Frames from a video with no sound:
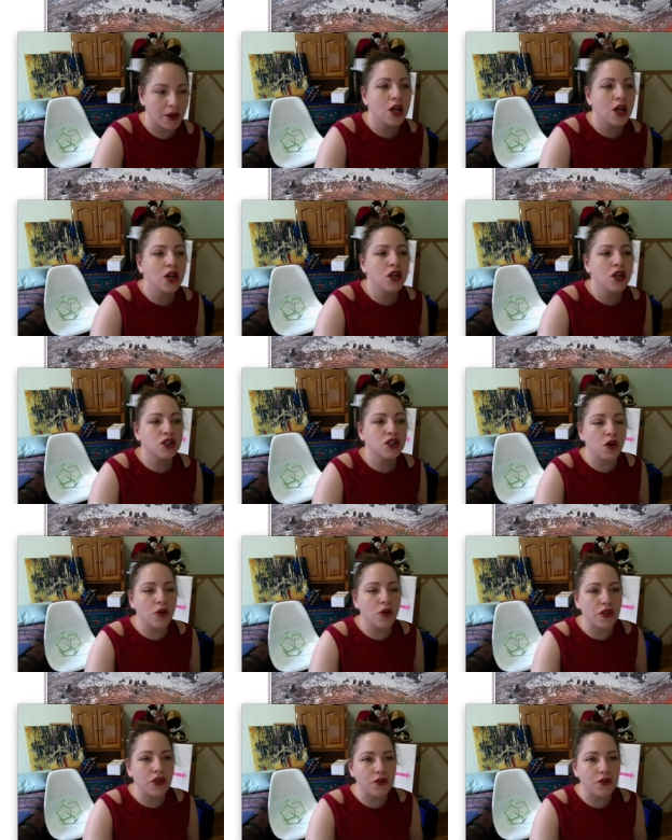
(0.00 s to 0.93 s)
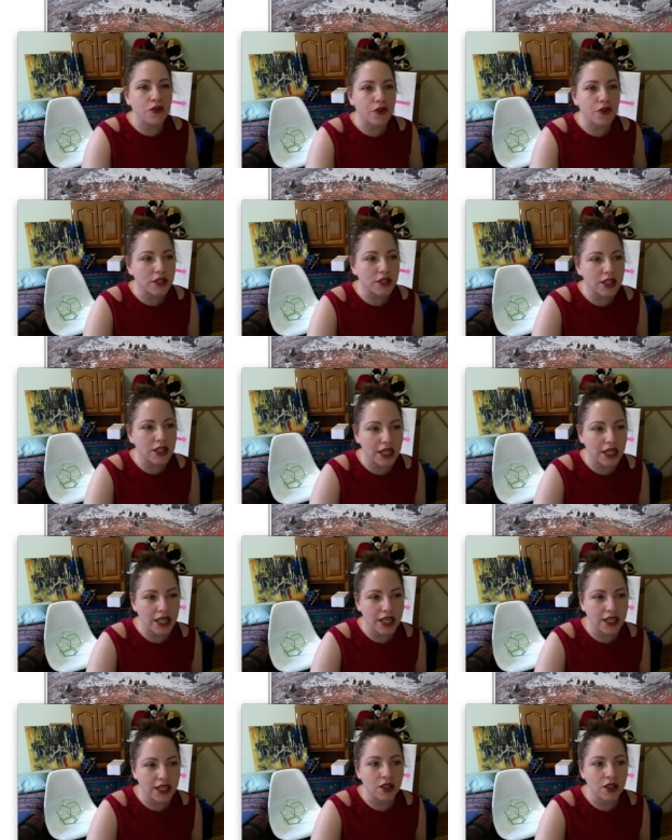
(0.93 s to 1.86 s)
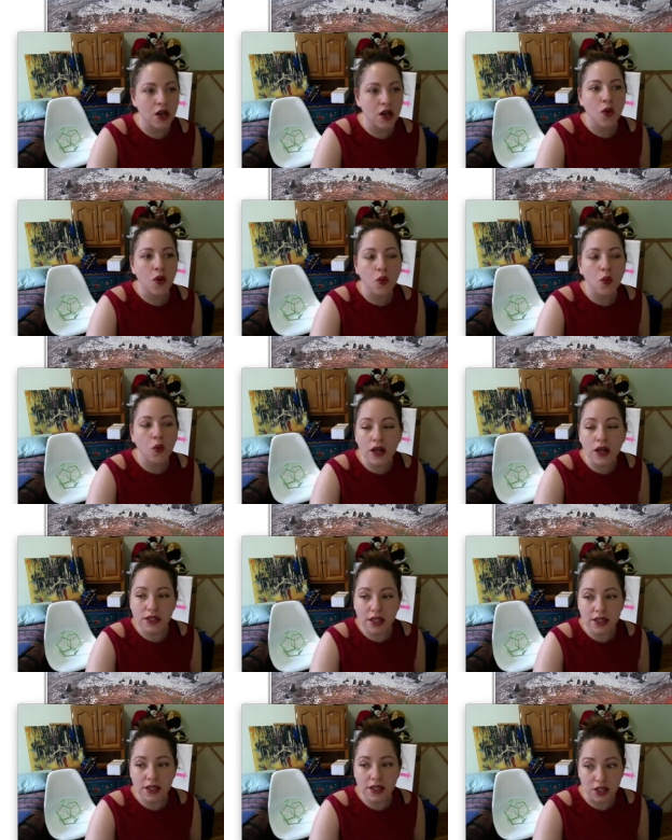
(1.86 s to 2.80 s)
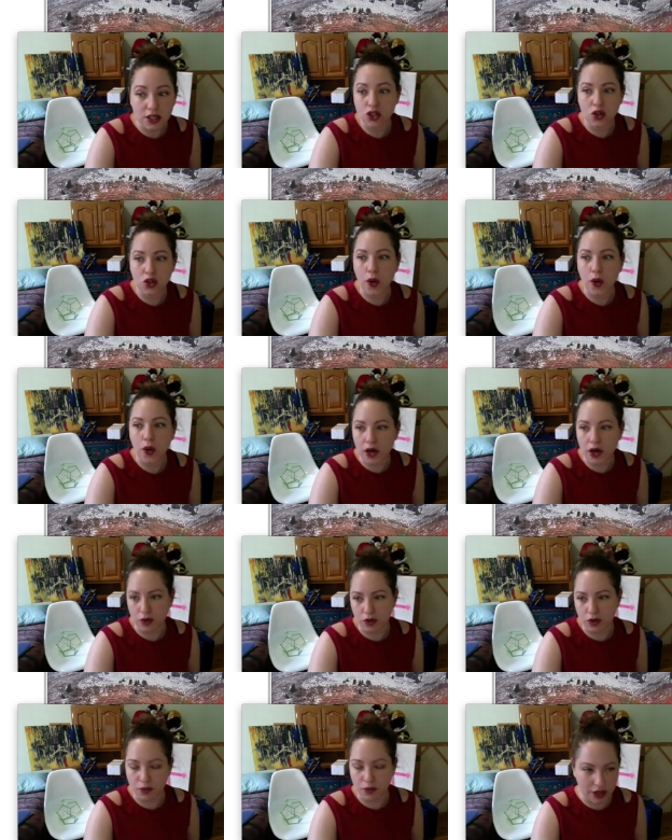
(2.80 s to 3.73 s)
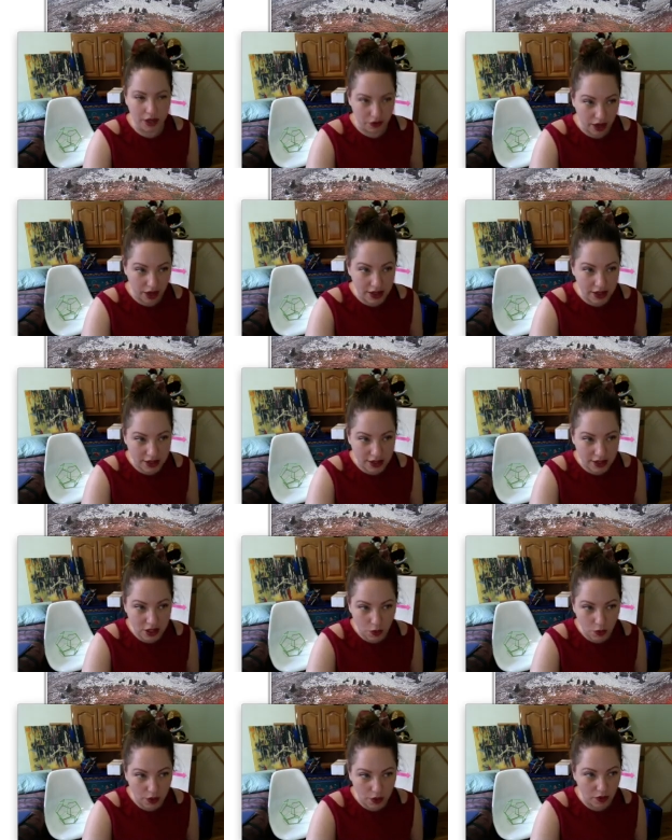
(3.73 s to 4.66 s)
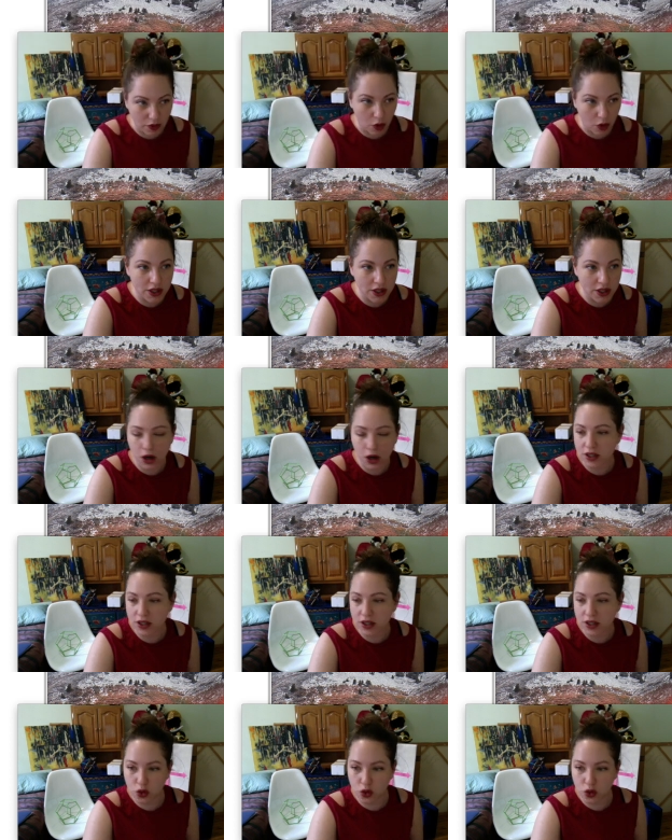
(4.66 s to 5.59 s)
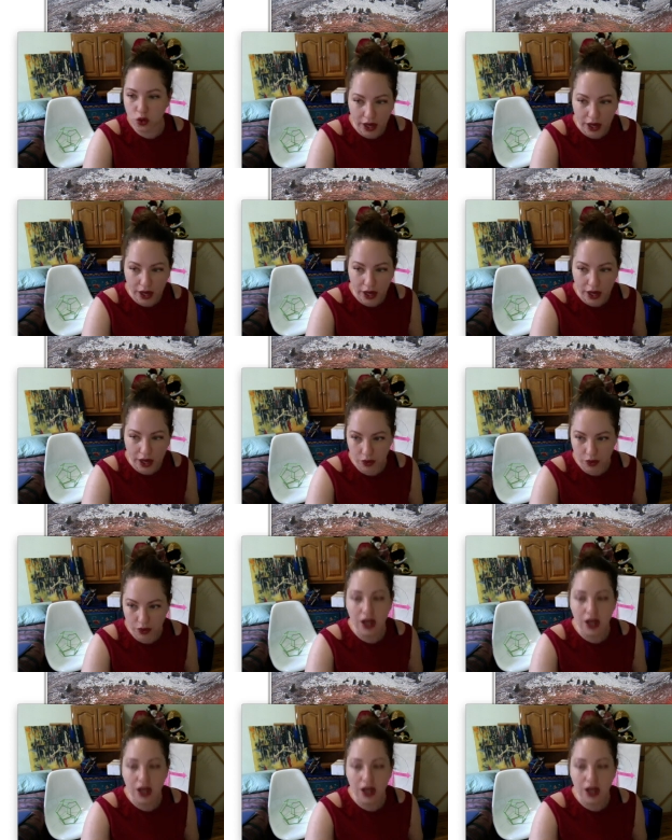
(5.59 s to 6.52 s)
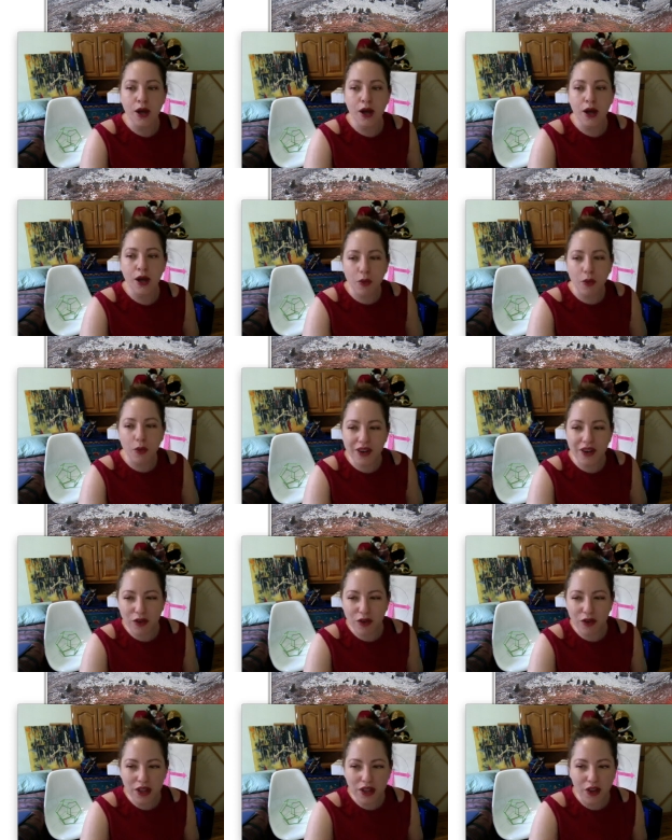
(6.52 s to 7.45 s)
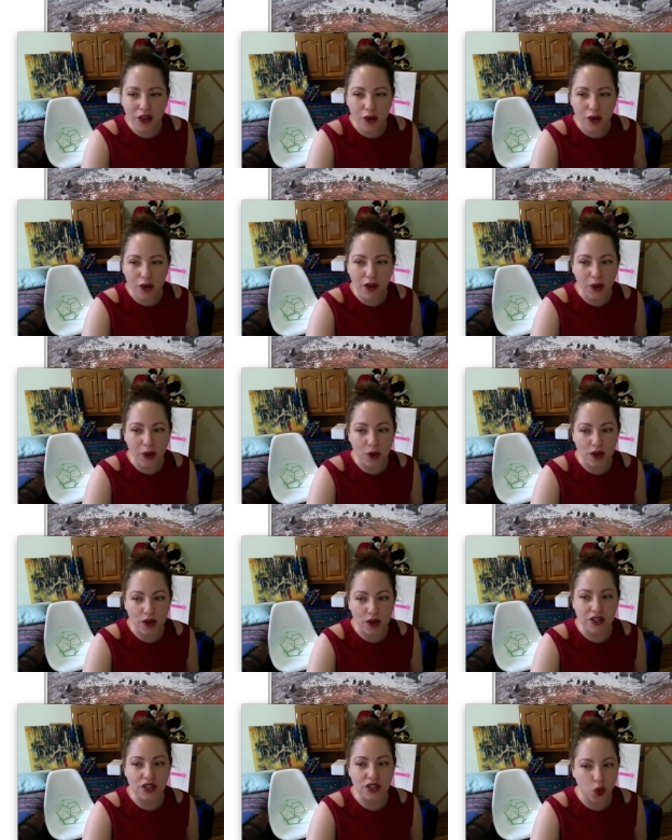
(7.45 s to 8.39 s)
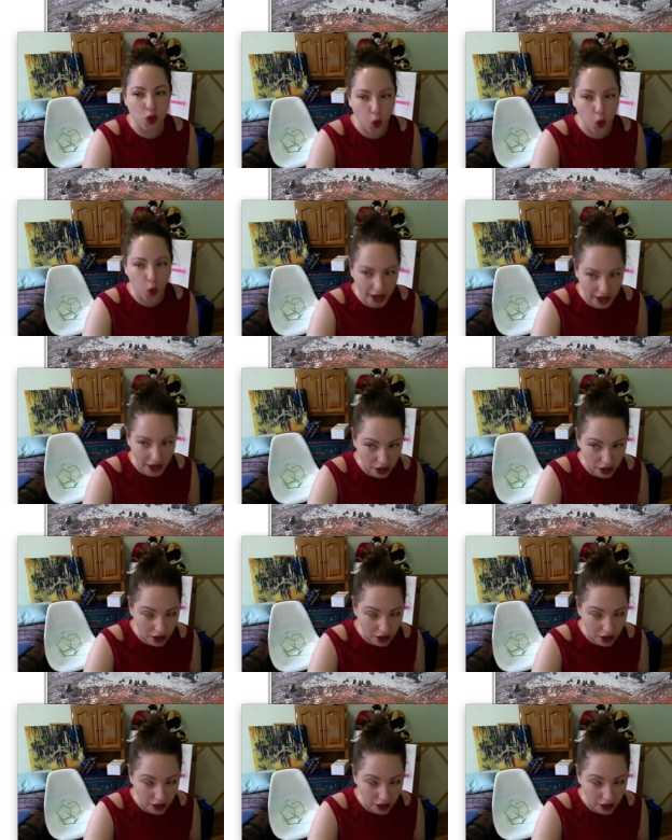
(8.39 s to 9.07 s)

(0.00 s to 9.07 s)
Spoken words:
So the first thing is, what does a square root mean, right? This is what we've always called a square root, but we've never really thought about that word square.